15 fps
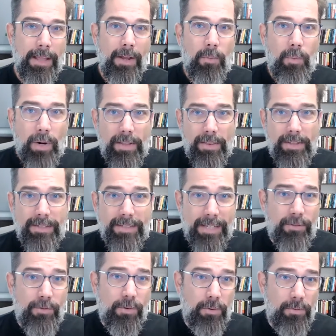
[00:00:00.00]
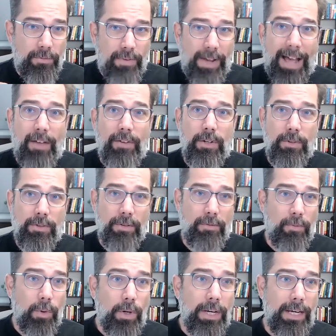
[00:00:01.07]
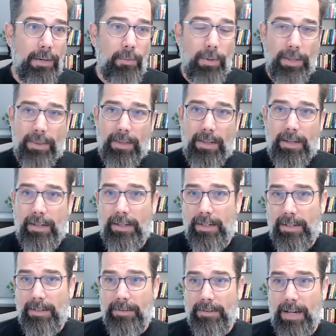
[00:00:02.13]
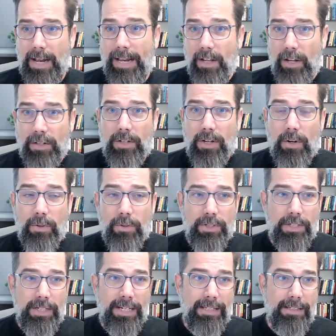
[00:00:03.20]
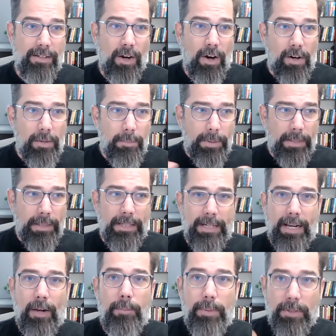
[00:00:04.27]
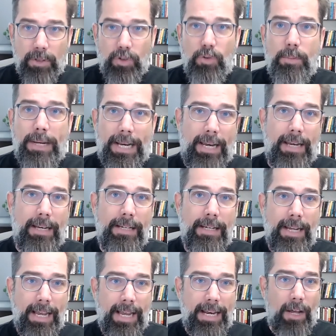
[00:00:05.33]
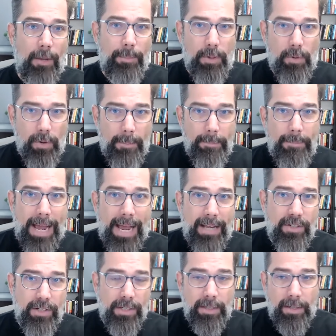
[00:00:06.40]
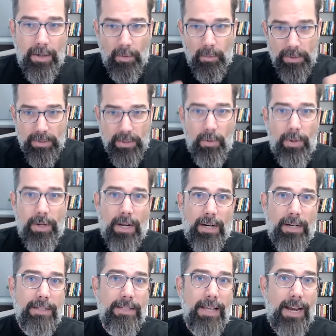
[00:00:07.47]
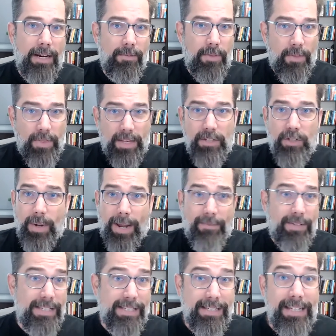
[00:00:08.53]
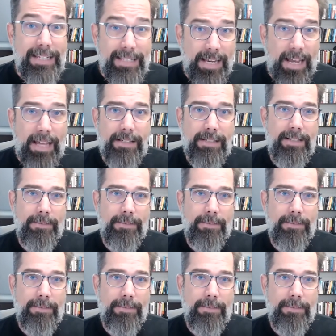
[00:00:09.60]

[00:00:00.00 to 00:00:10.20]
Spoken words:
One of the central values of working with a icon coach is our ability to help illuminate and help you imagine what's going on inside of the things you haven't seen yet.